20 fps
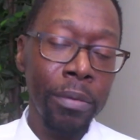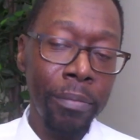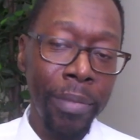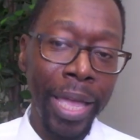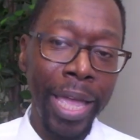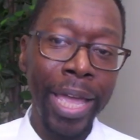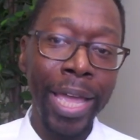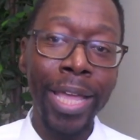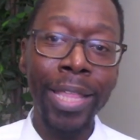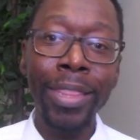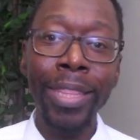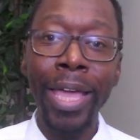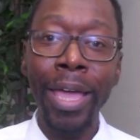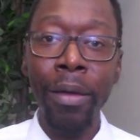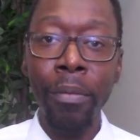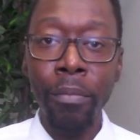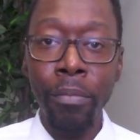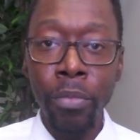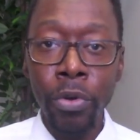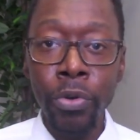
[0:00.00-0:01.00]
a man
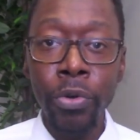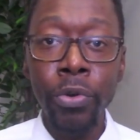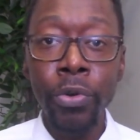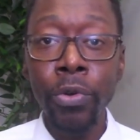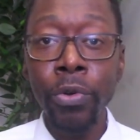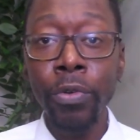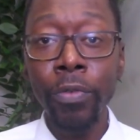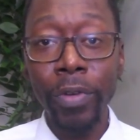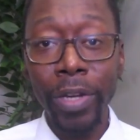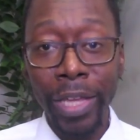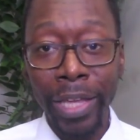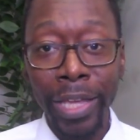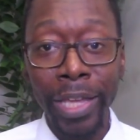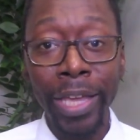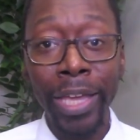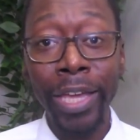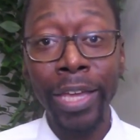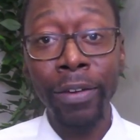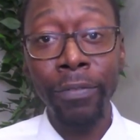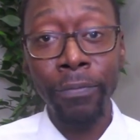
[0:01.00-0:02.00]
that moved
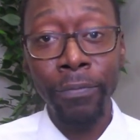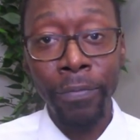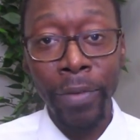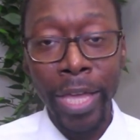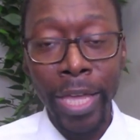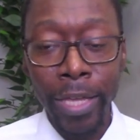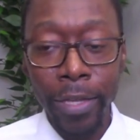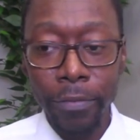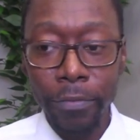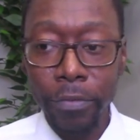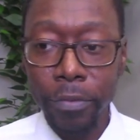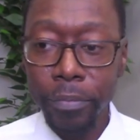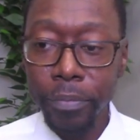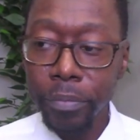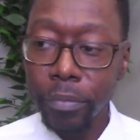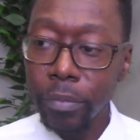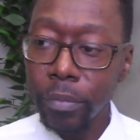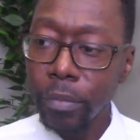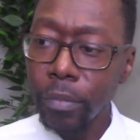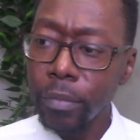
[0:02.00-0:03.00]
in faith.
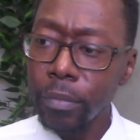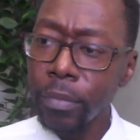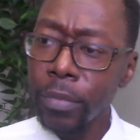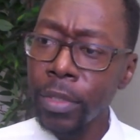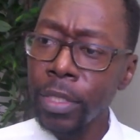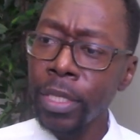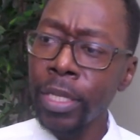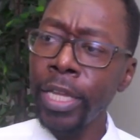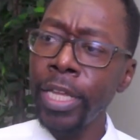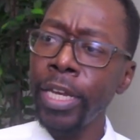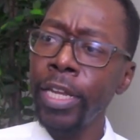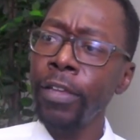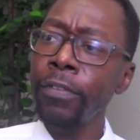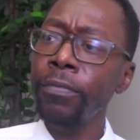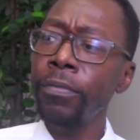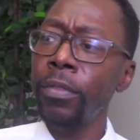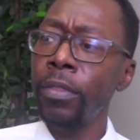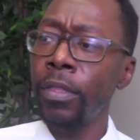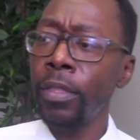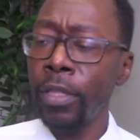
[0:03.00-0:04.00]
And
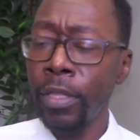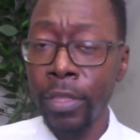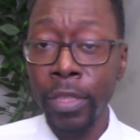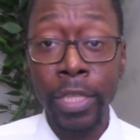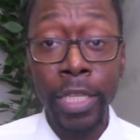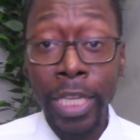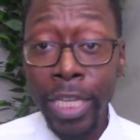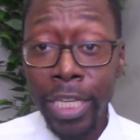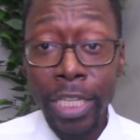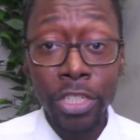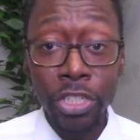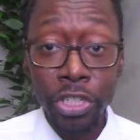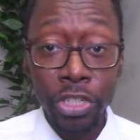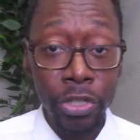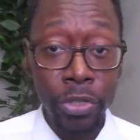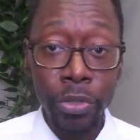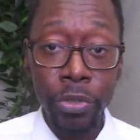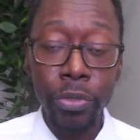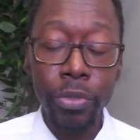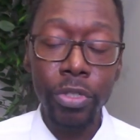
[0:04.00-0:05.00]
if these
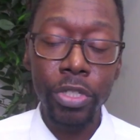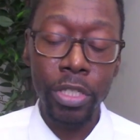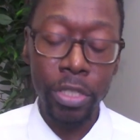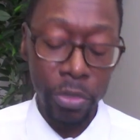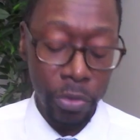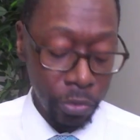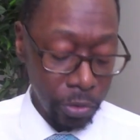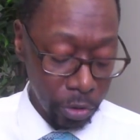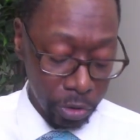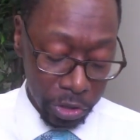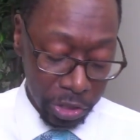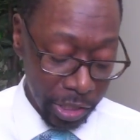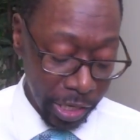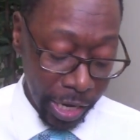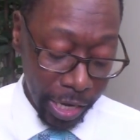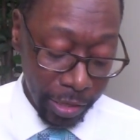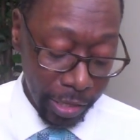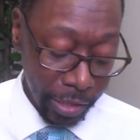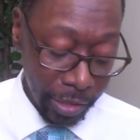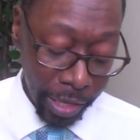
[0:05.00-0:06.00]
Jews who are
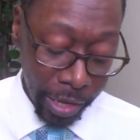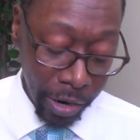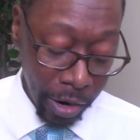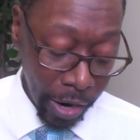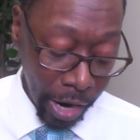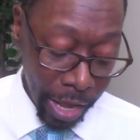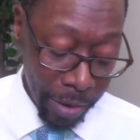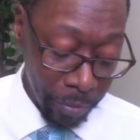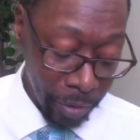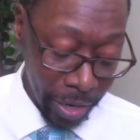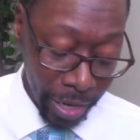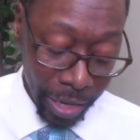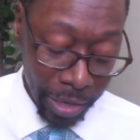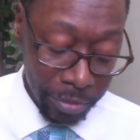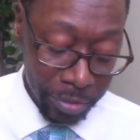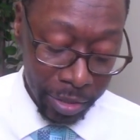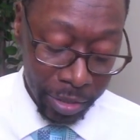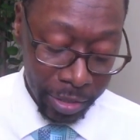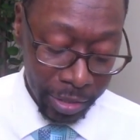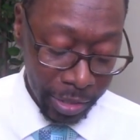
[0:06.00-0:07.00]
saying that they are
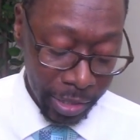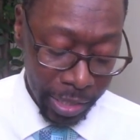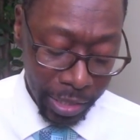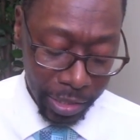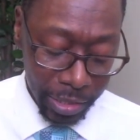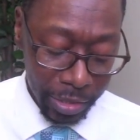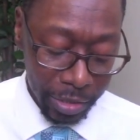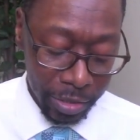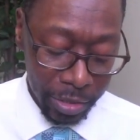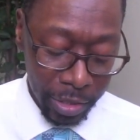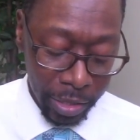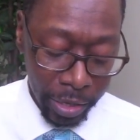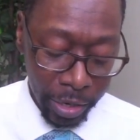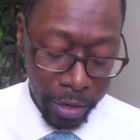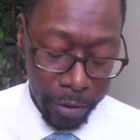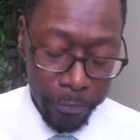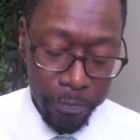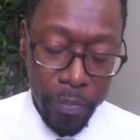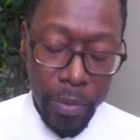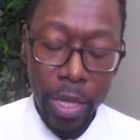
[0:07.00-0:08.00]
Abraham's descendants
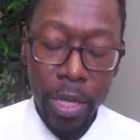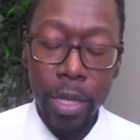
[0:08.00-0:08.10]
there,